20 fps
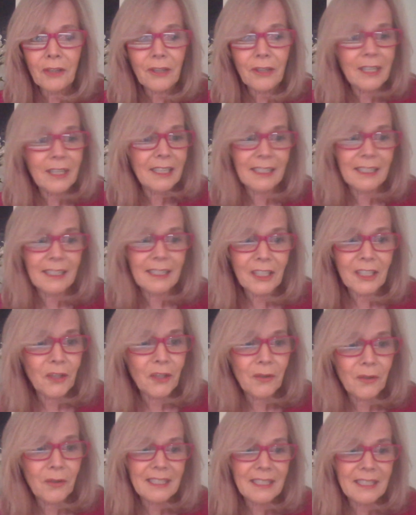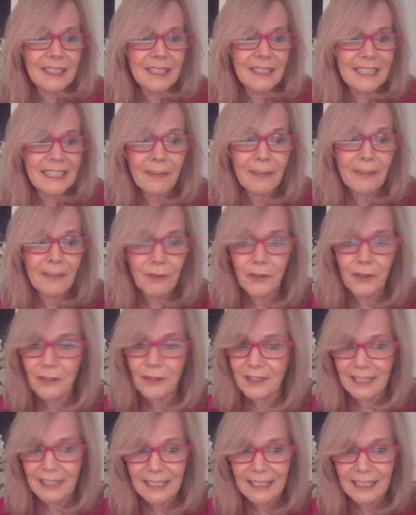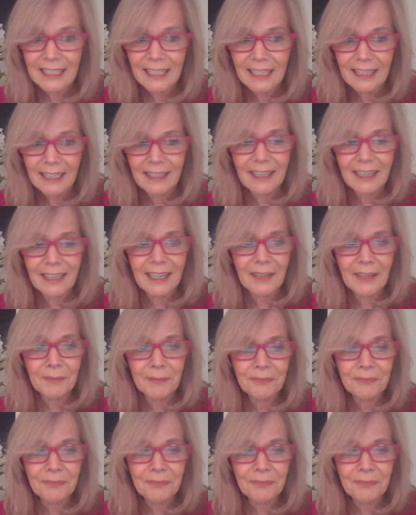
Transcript: looking at, it's a diverse city.